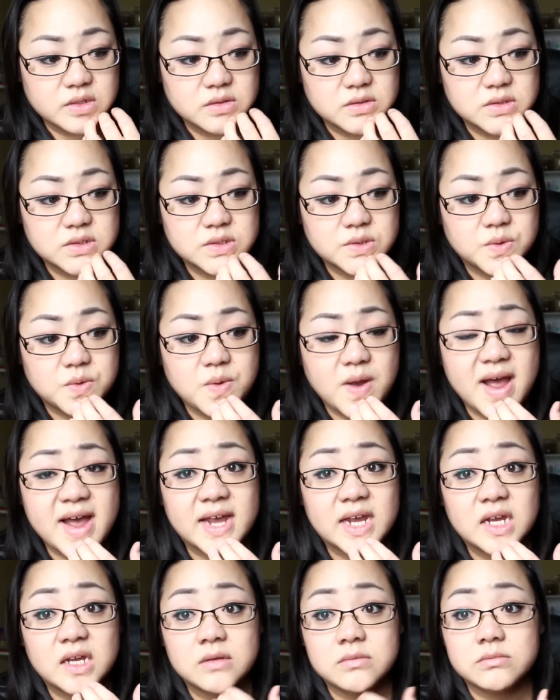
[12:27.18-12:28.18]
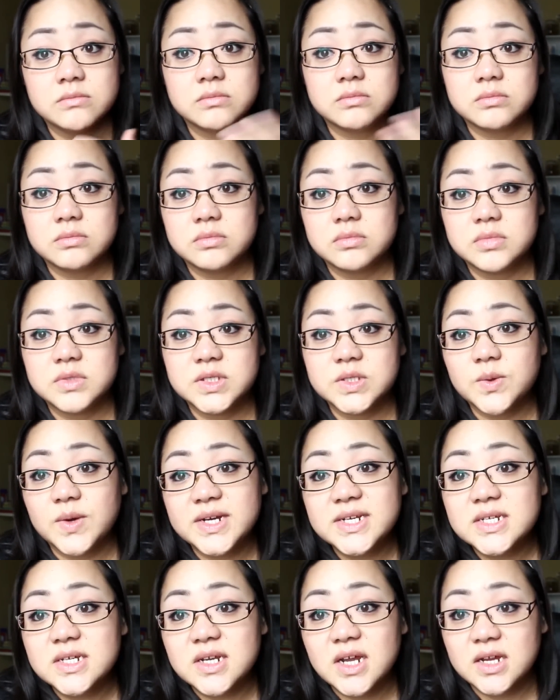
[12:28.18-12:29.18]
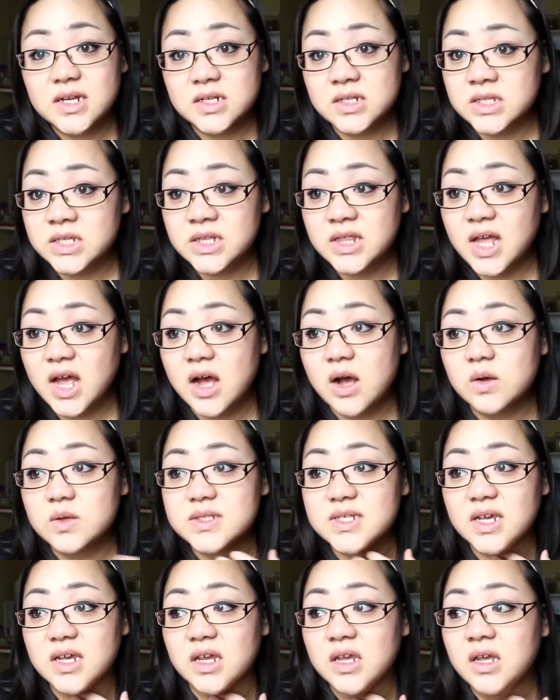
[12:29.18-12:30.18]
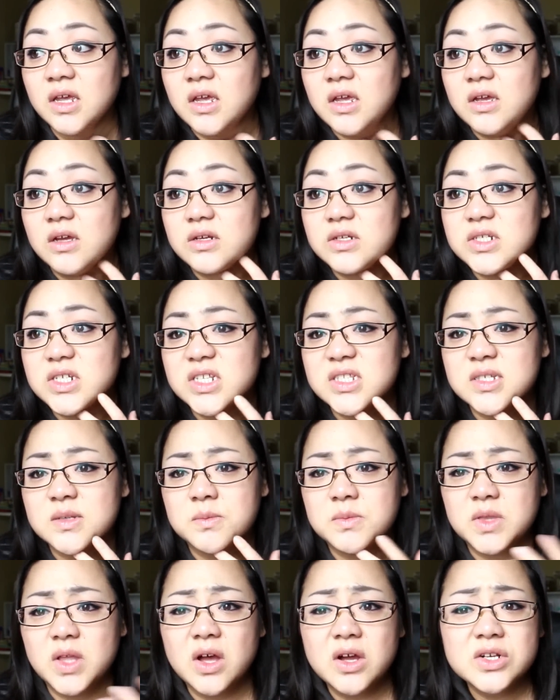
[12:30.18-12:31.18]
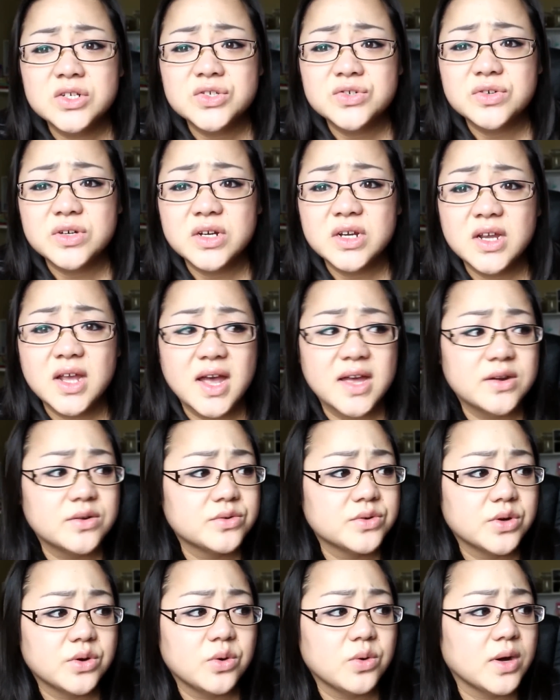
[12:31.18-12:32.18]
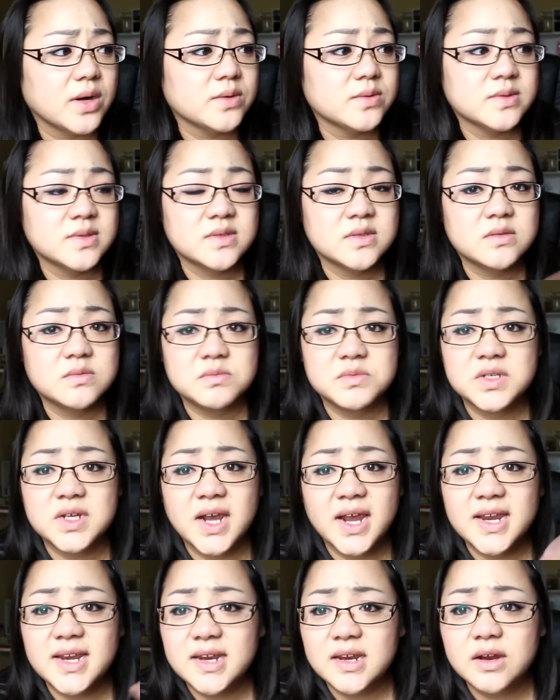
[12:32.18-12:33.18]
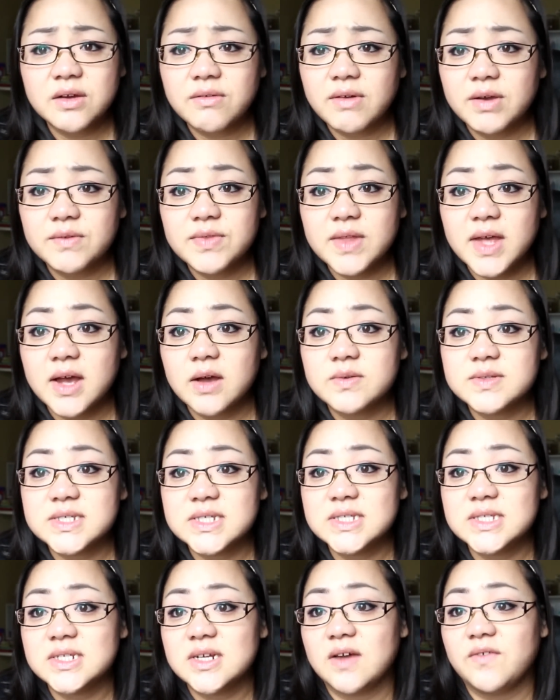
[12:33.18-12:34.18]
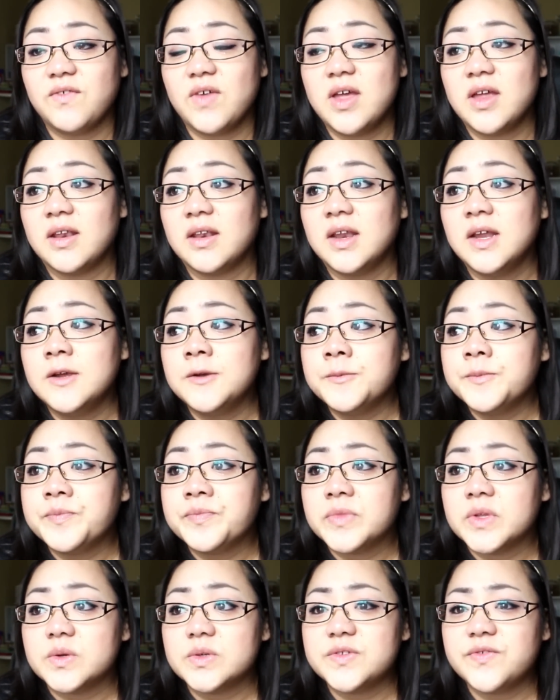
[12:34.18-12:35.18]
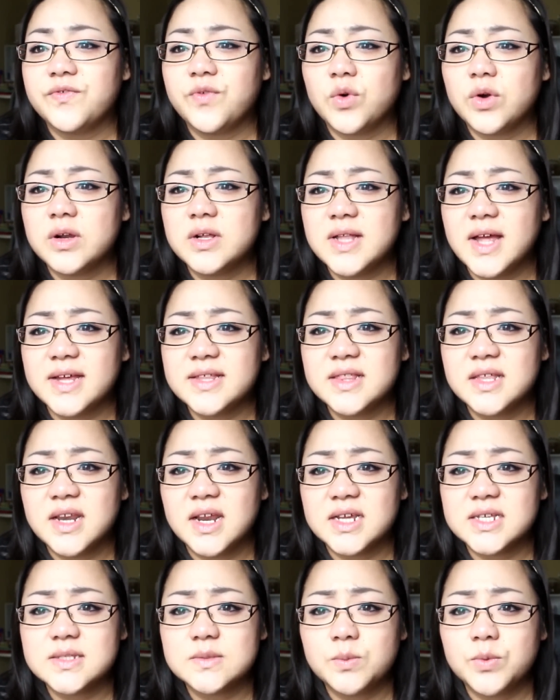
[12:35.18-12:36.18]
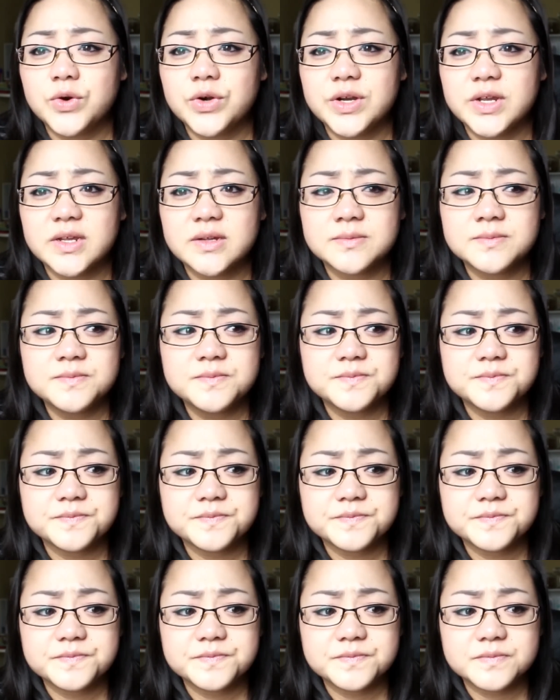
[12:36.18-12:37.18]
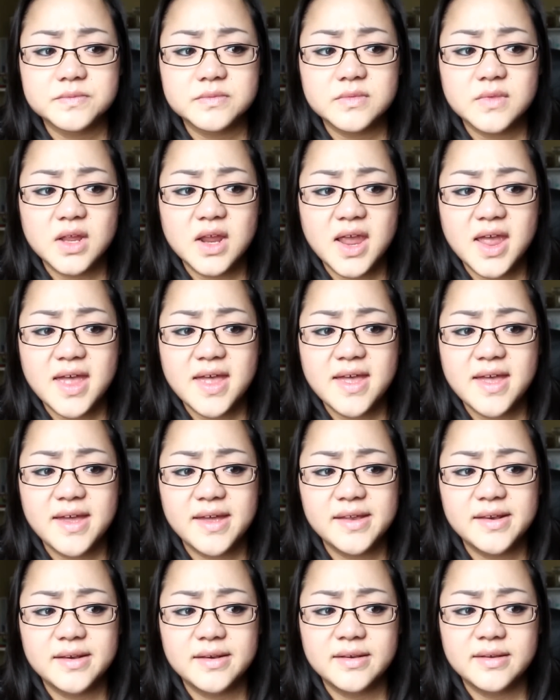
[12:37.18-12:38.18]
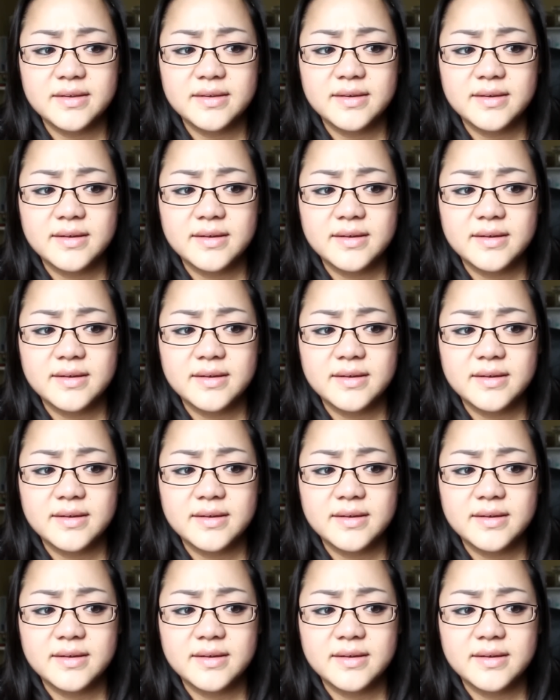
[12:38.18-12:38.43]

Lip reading: so I did. I cleaned the house. I did some laundry. I don't know. I was tidying around the house and stuff. And it was 4 o'clock the next morning, and